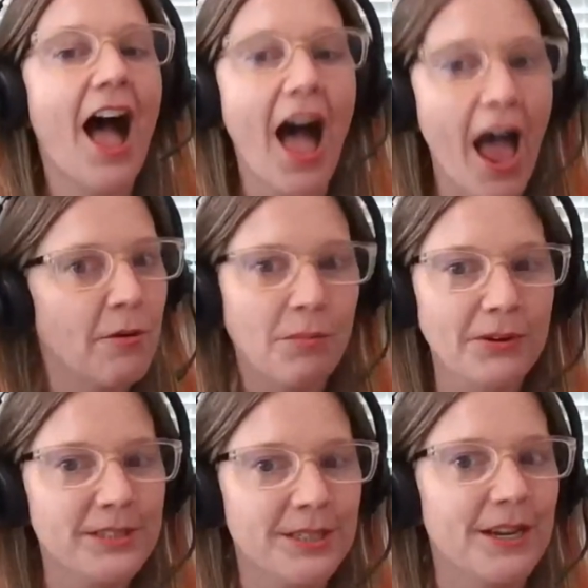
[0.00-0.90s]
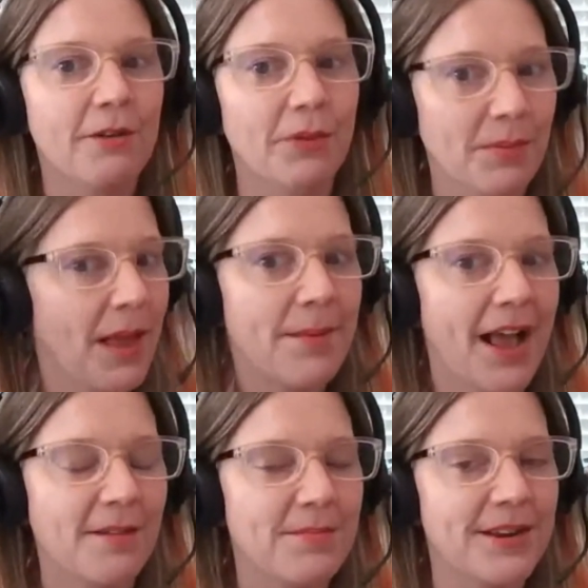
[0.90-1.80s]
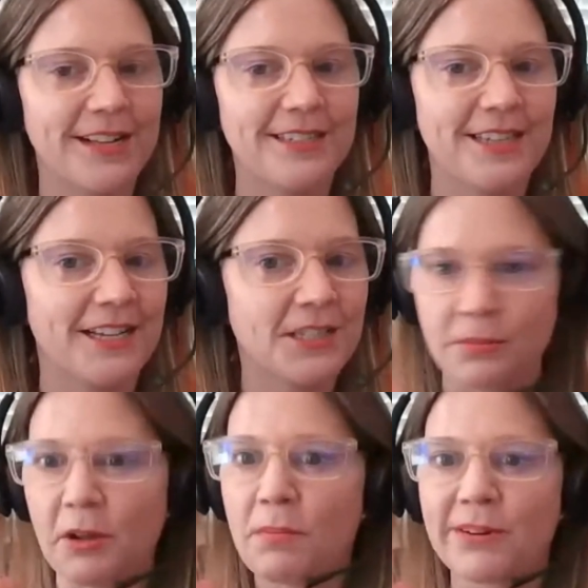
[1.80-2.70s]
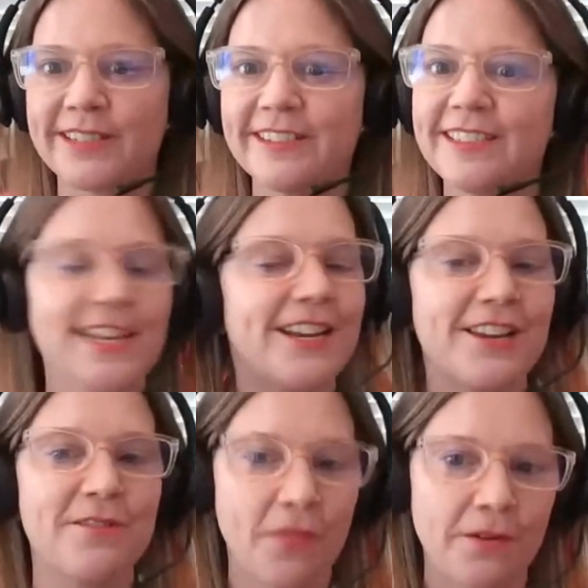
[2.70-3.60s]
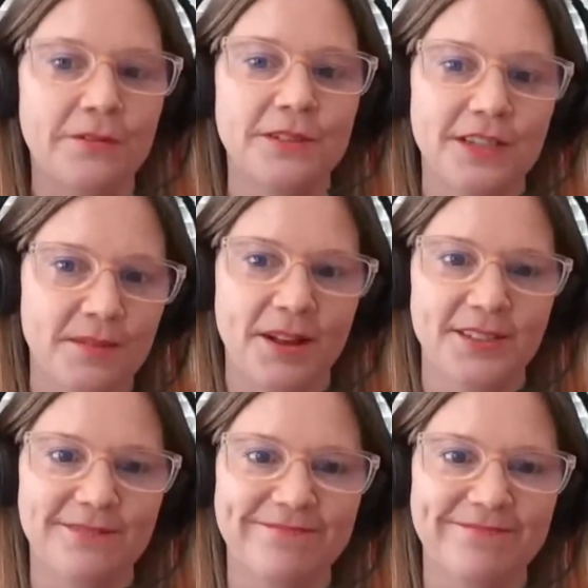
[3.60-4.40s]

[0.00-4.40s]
I will personally reply back because it's a real person sending you those emails.